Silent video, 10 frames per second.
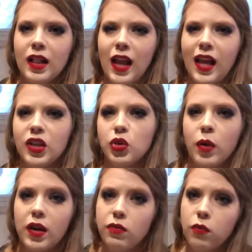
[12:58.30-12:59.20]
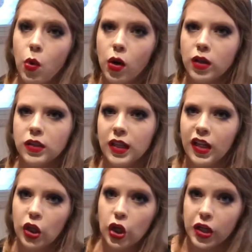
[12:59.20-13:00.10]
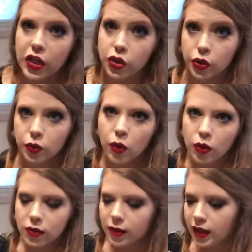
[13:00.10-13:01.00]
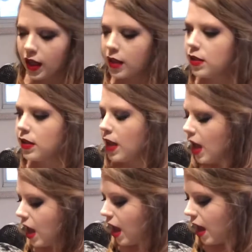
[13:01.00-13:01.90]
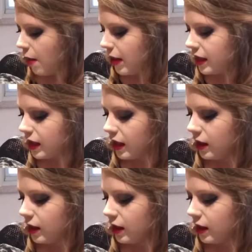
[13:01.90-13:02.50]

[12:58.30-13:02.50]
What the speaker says: like 24 to like 32 rolls with this. And